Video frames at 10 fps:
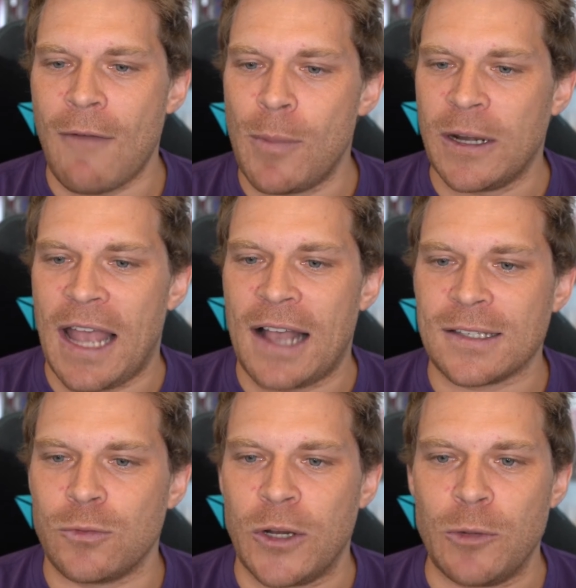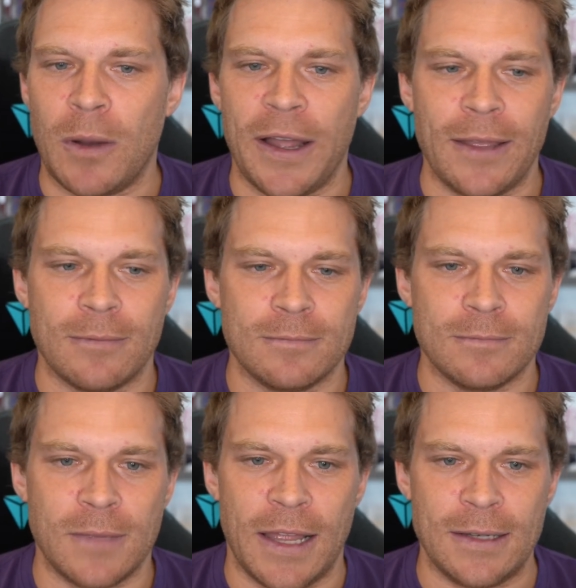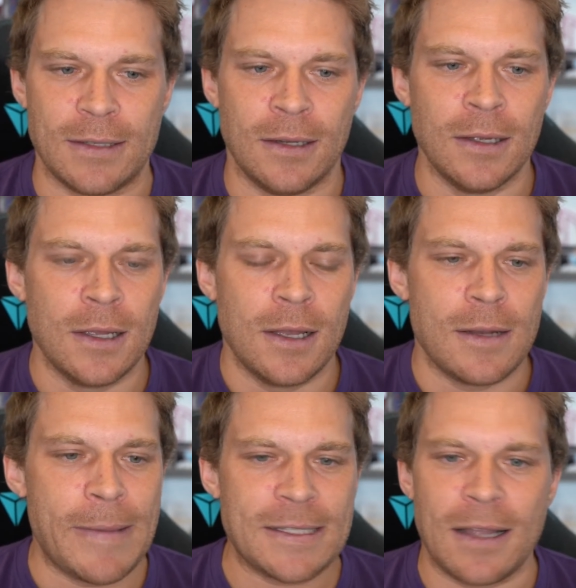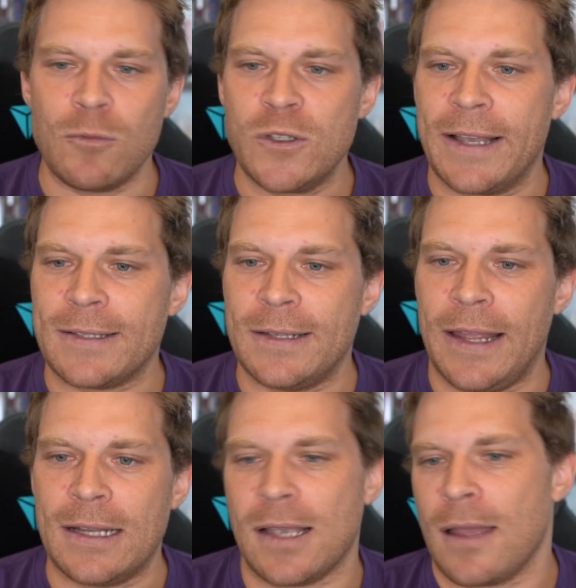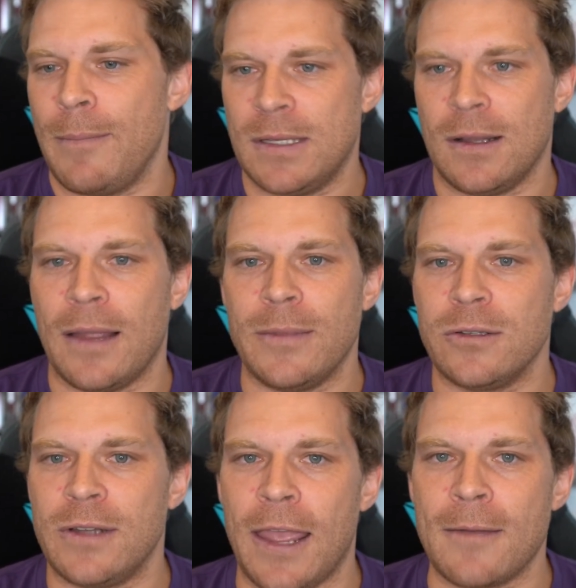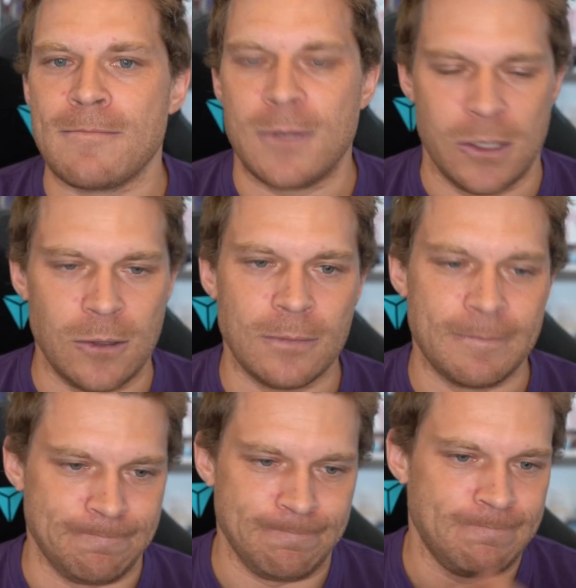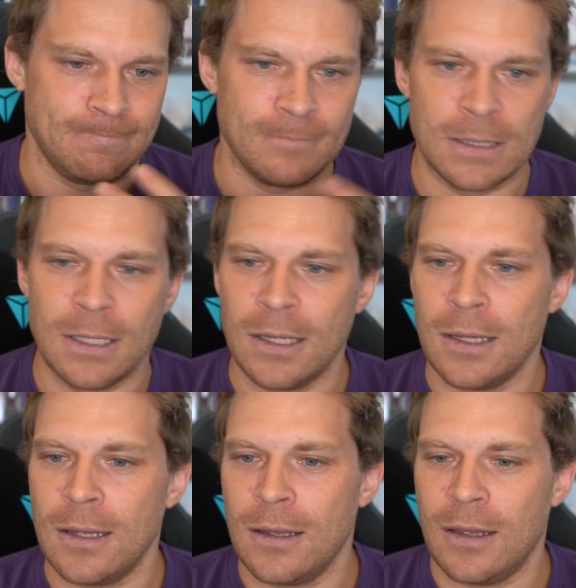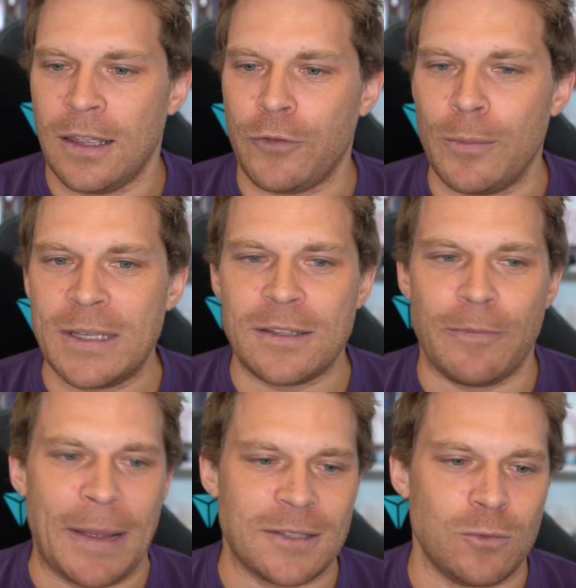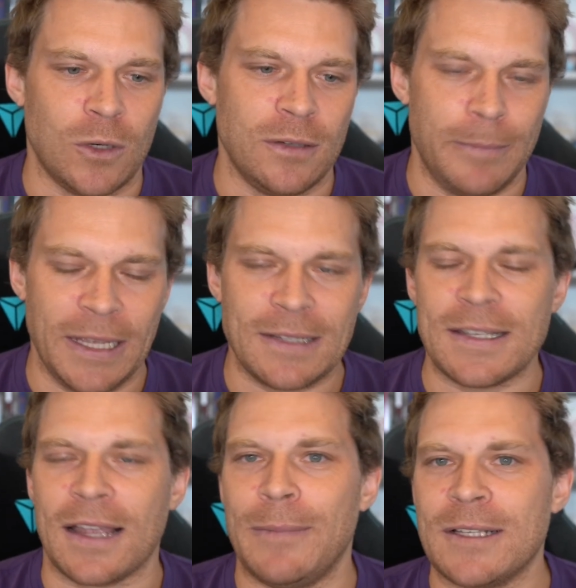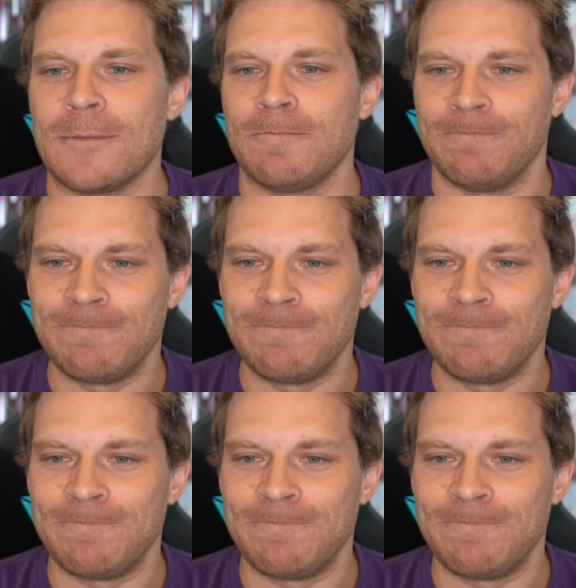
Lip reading: Everybody asks when to buy. And the best time was yesterday. The second best time is today. So if you missed the best one, pick the second best.